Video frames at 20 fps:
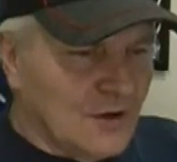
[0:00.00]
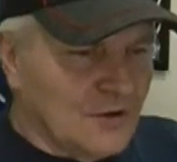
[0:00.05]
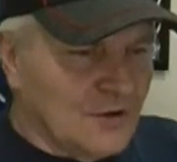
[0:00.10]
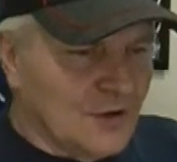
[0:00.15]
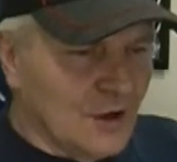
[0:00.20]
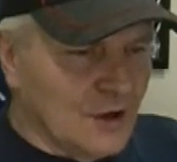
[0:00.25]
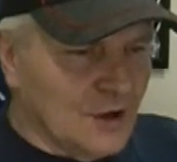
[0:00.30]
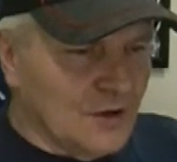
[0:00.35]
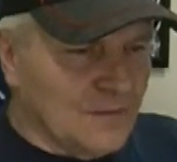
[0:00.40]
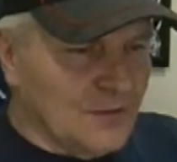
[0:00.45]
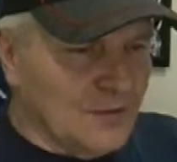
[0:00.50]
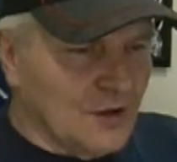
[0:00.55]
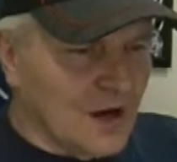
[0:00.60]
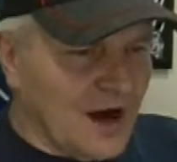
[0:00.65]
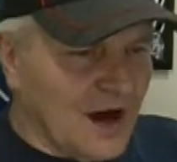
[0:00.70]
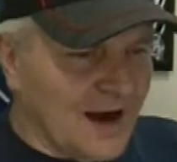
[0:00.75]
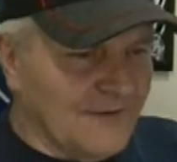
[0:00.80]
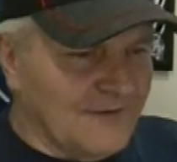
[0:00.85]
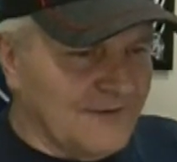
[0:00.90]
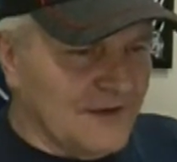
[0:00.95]
Notable
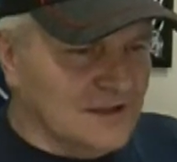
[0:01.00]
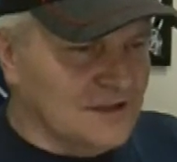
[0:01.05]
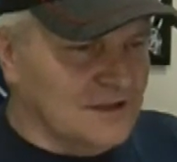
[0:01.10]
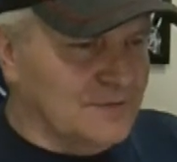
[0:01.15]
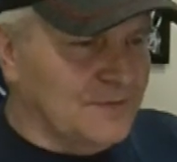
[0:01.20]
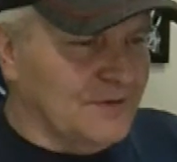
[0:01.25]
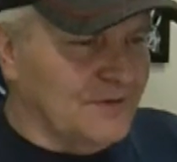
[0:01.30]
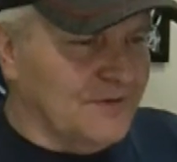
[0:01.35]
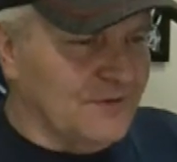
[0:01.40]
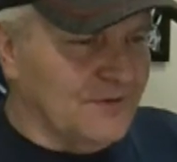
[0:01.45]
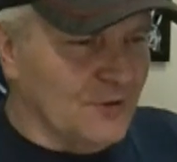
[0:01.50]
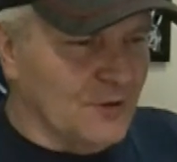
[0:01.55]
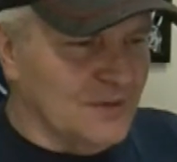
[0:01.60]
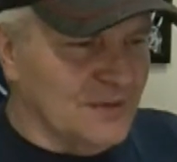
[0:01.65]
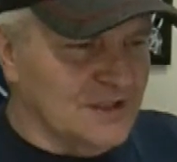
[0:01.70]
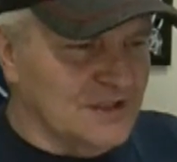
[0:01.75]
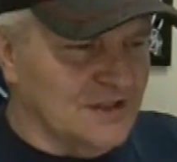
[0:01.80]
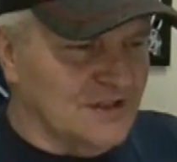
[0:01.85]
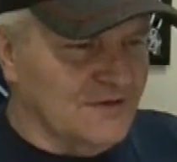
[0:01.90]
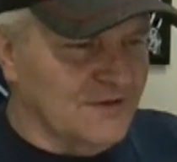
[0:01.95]
offensive
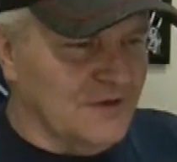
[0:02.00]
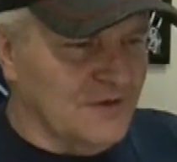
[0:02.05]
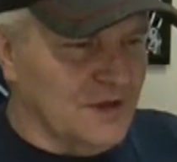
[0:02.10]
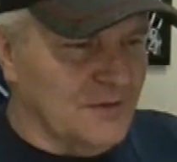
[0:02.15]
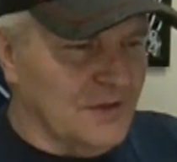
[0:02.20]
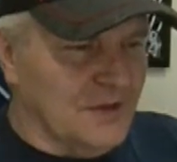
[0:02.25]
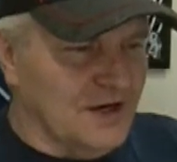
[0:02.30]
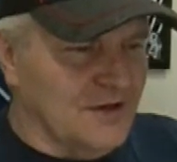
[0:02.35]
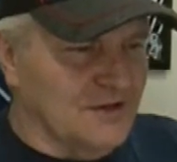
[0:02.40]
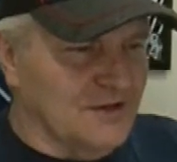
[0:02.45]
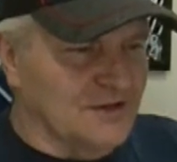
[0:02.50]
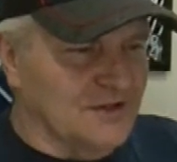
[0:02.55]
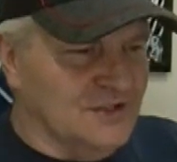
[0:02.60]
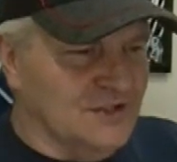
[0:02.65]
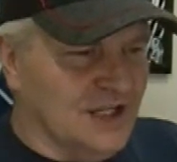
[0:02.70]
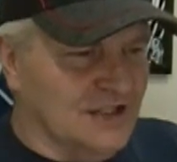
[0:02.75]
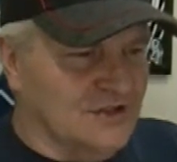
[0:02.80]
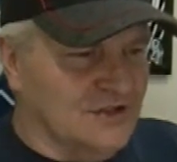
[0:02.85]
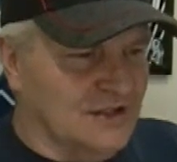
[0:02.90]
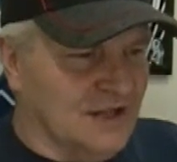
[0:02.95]
performances for the Mariners
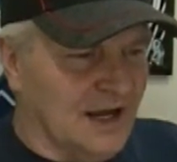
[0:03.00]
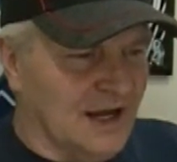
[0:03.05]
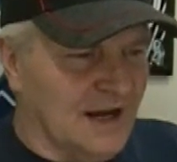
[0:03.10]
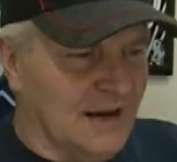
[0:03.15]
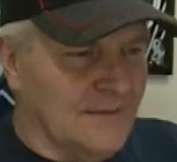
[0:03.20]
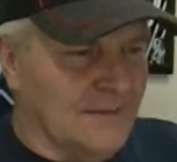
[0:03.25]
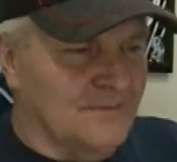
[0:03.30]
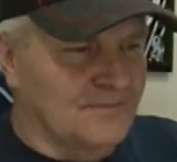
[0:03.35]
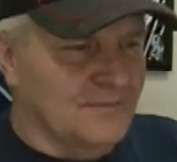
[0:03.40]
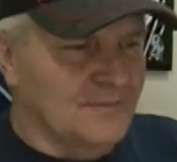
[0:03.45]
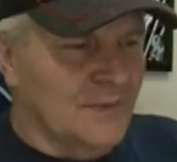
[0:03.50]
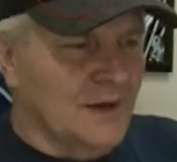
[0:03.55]
yesterday.